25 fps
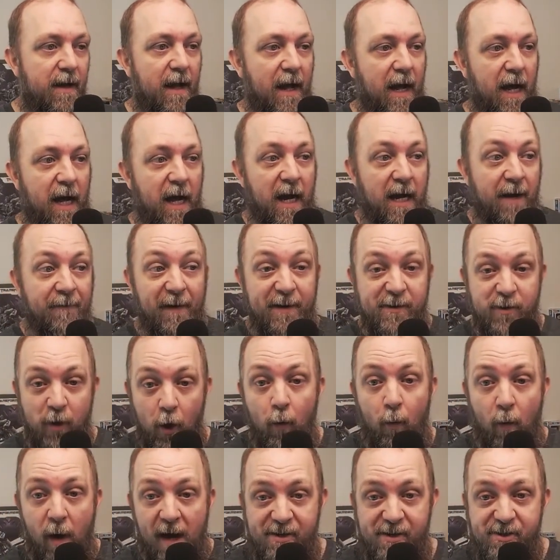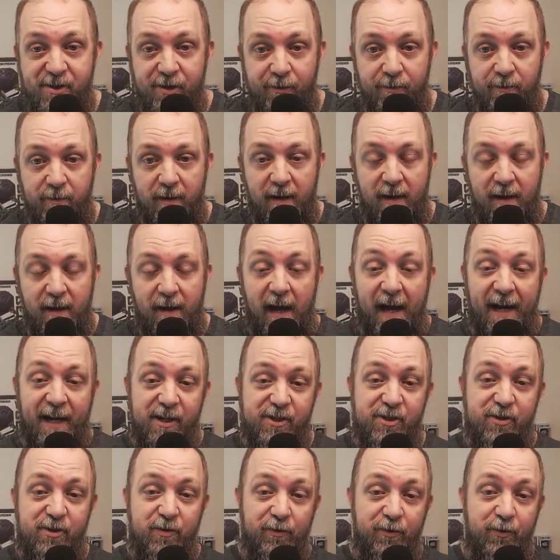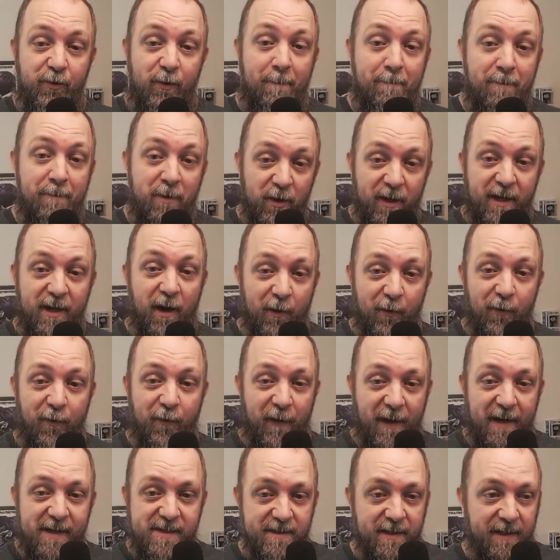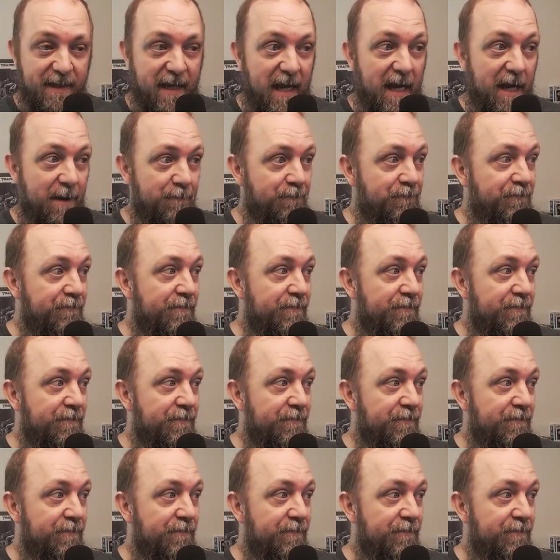Uh, and if I don't want to, I can still do a million other things in the game.